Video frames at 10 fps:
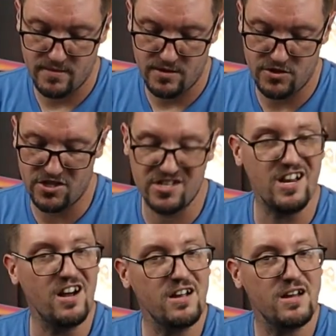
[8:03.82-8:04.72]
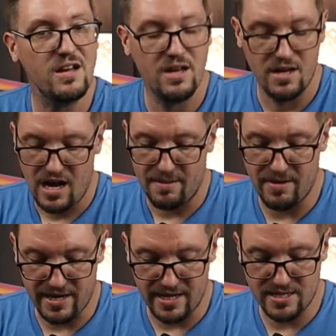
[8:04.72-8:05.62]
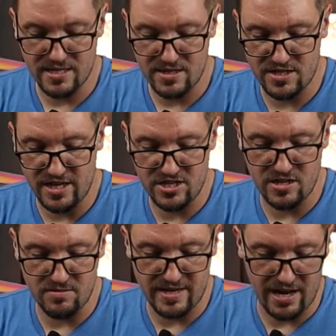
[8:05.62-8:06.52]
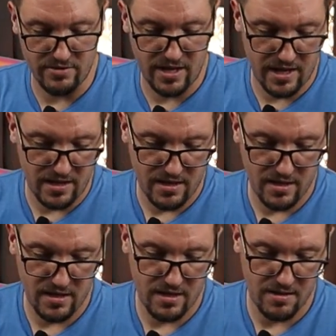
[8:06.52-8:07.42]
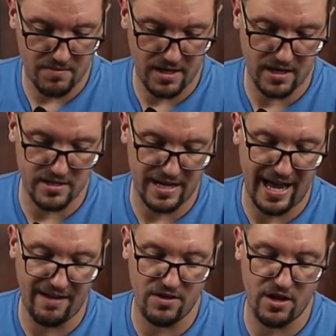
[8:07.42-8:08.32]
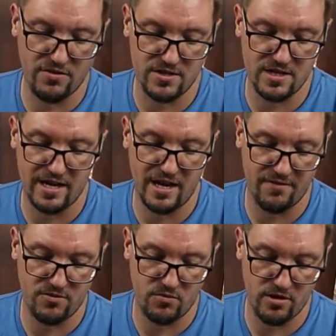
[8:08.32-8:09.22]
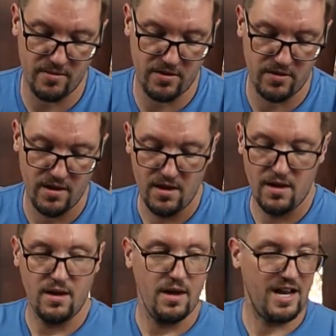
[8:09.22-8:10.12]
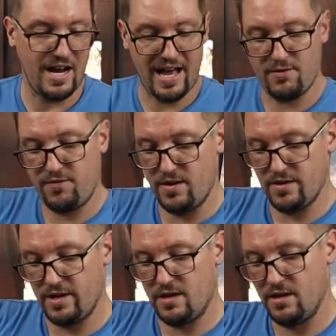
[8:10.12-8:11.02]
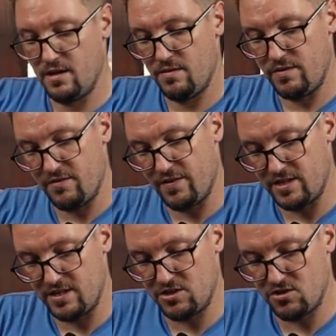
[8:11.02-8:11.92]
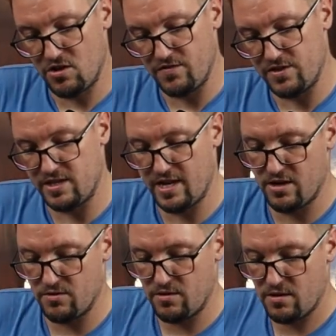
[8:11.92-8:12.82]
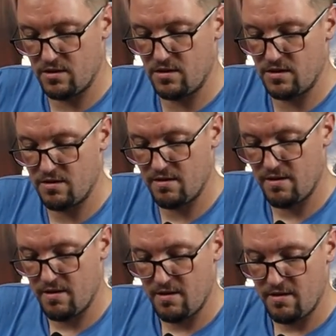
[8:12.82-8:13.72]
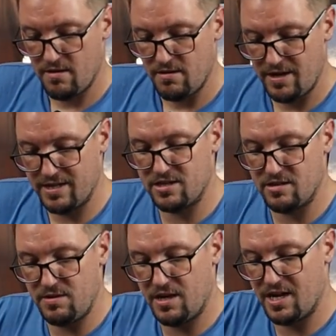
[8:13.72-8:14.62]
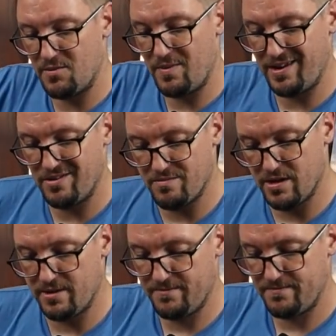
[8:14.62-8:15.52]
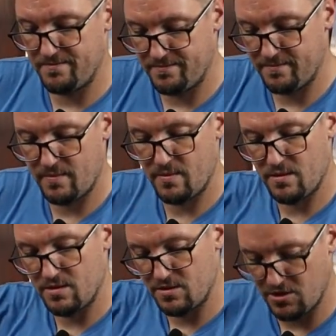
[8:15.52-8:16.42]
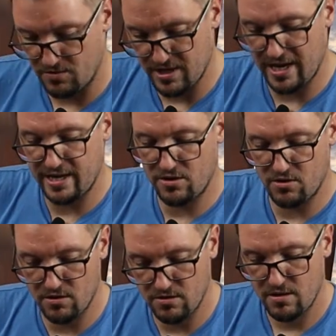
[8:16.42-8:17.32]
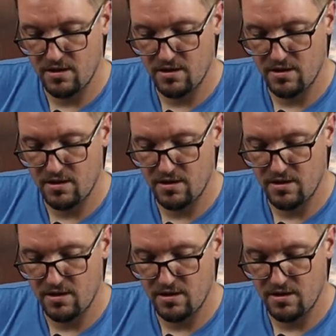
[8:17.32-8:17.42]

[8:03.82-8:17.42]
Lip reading: just snug. I'm not gonna cinch them down yet because I have the other side to have to worry about. And I have a feeling that if I cinch all of this down, it's gonna be kind of a pain in the butt to tighten it all